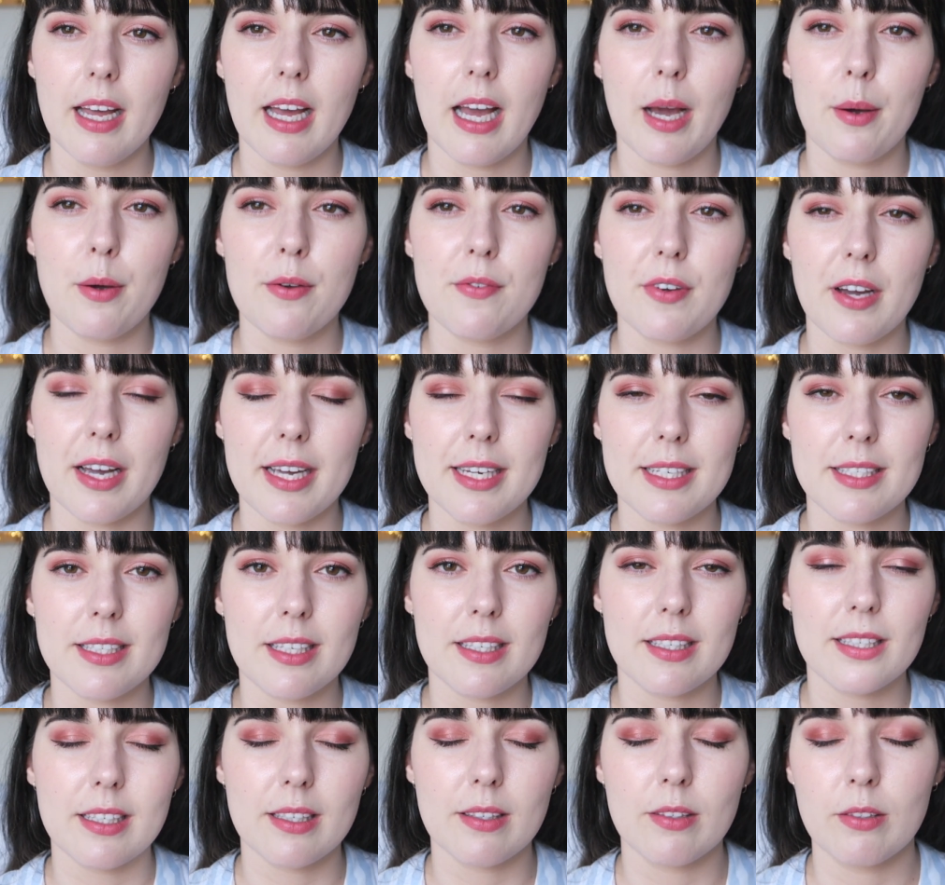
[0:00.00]
However, I
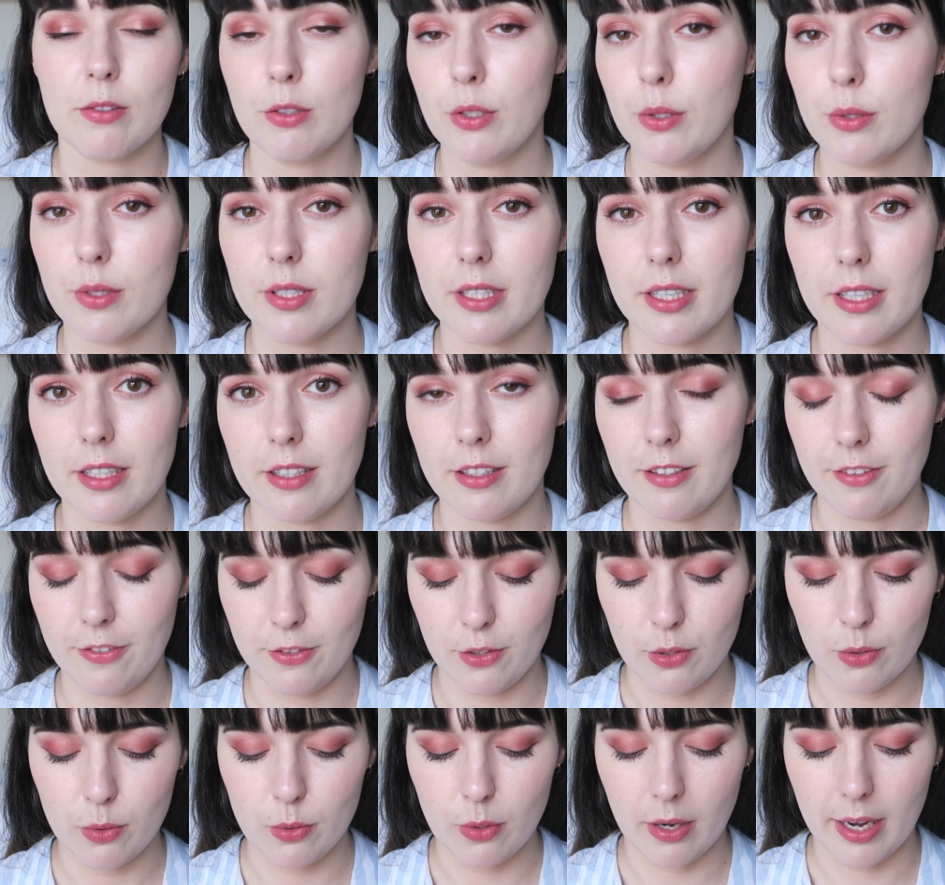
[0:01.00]
did use it in a
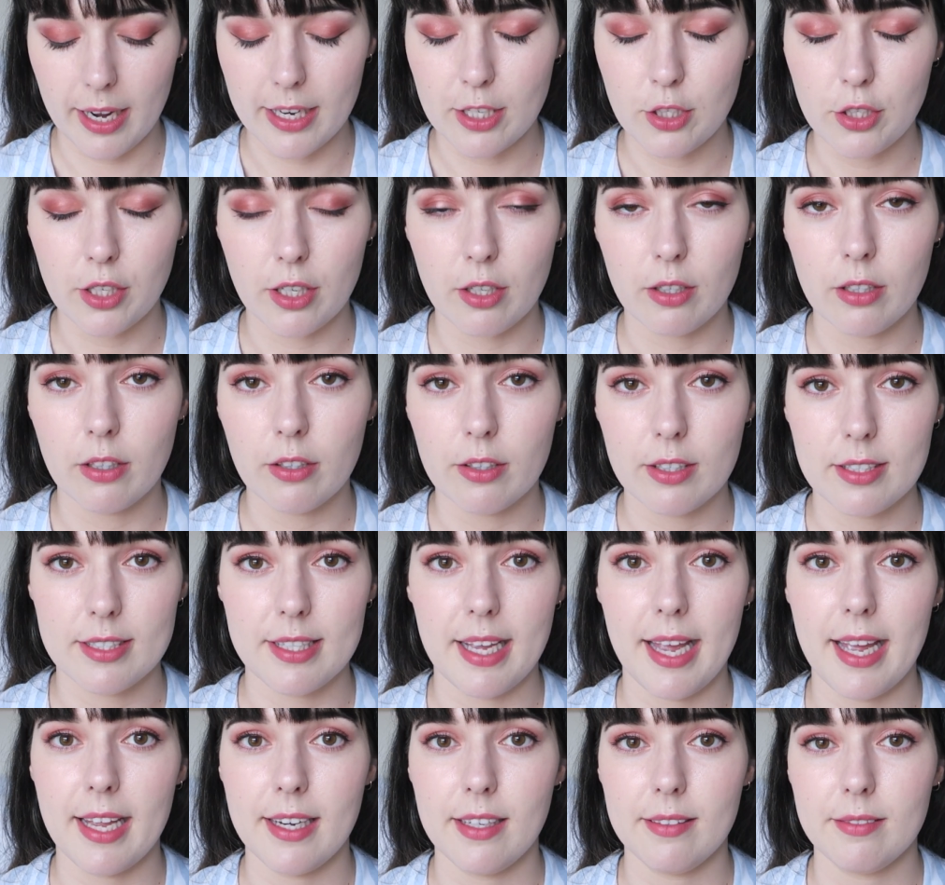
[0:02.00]
few eyeshadow looks
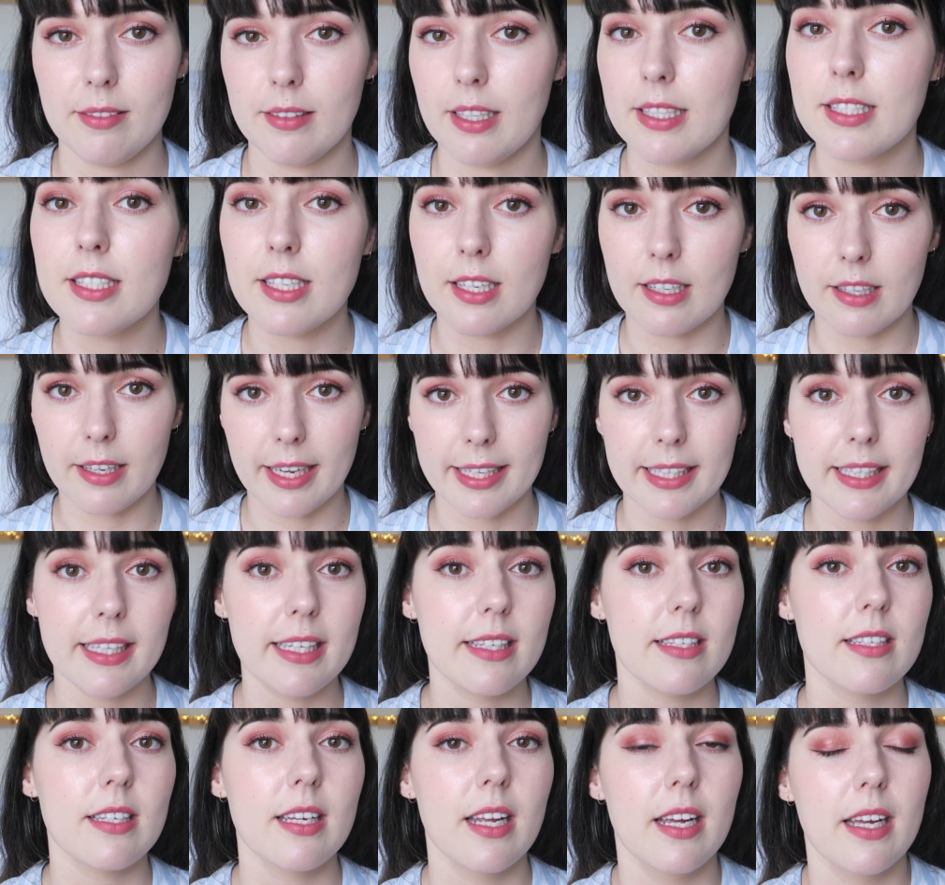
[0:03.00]
and I did like
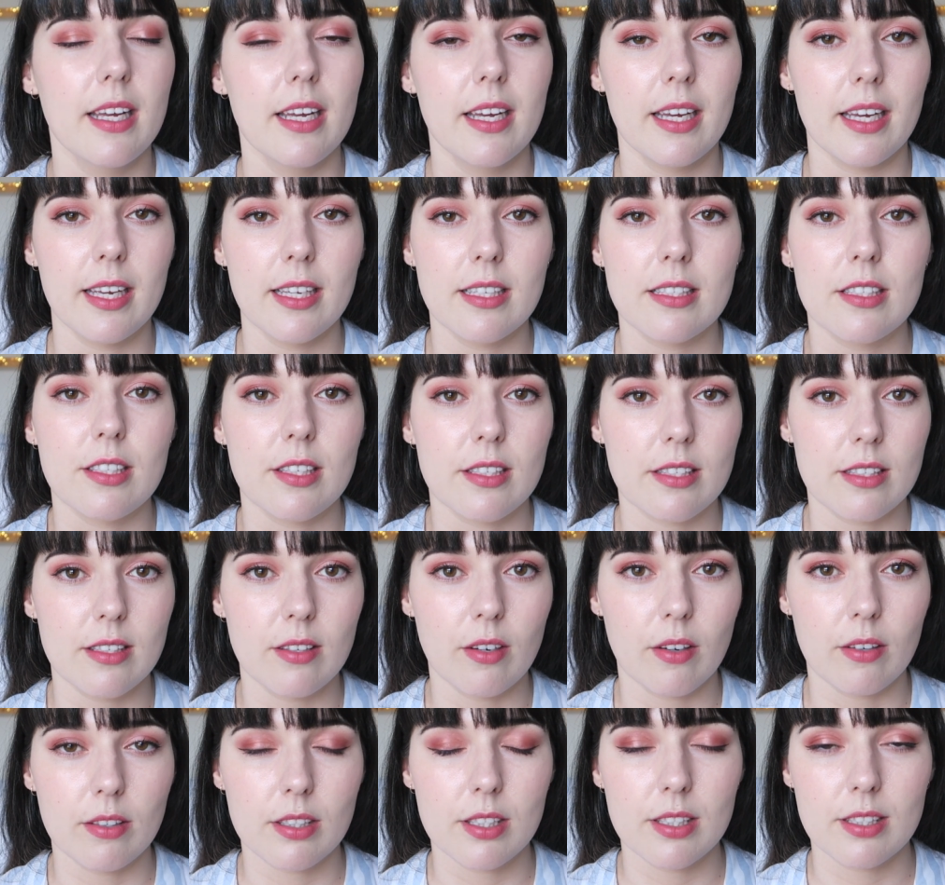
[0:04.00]
it. It's just
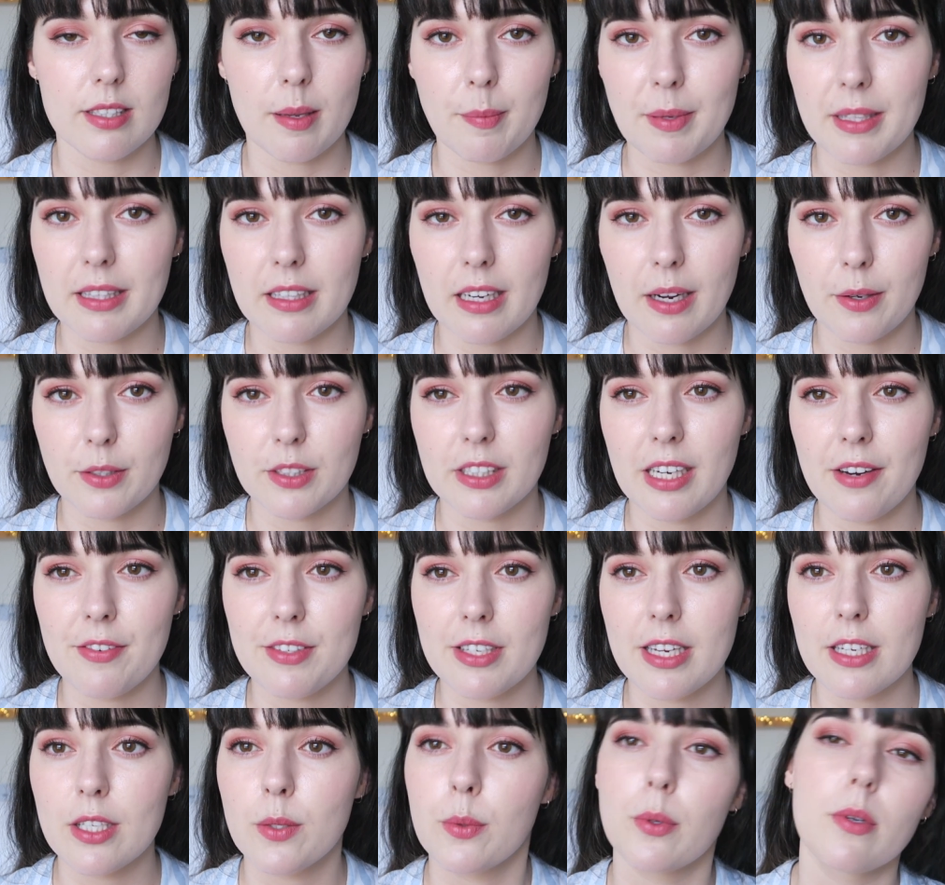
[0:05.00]
not something that I would
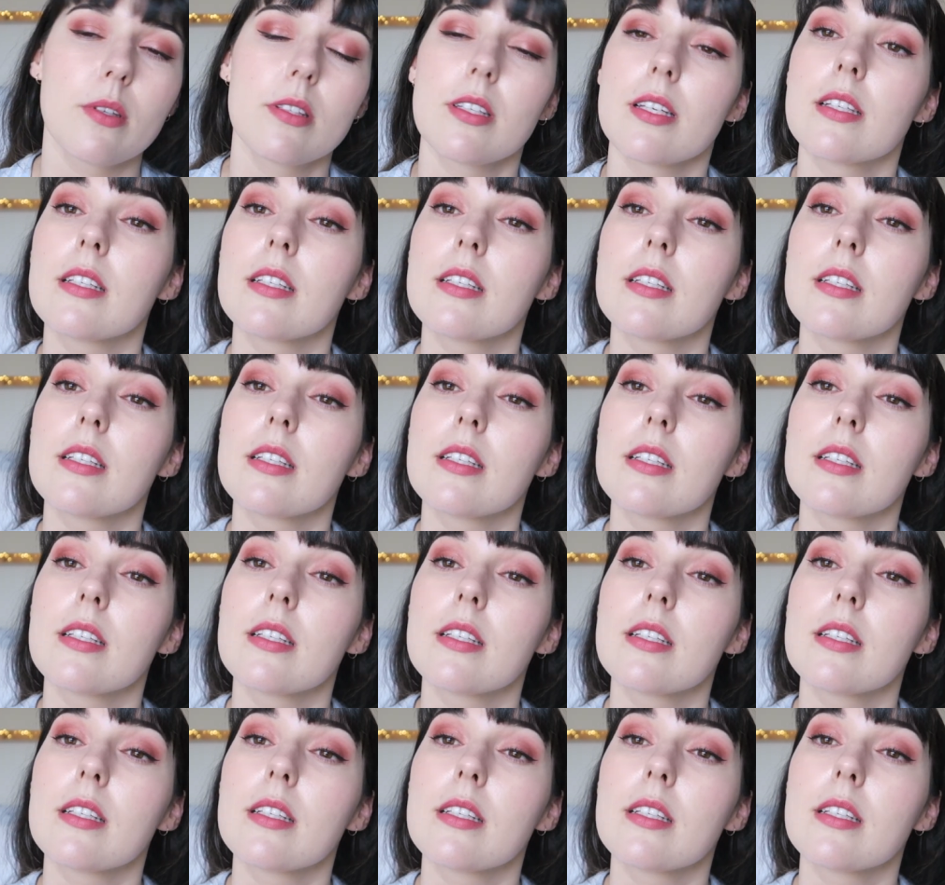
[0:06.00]
gravitate towards.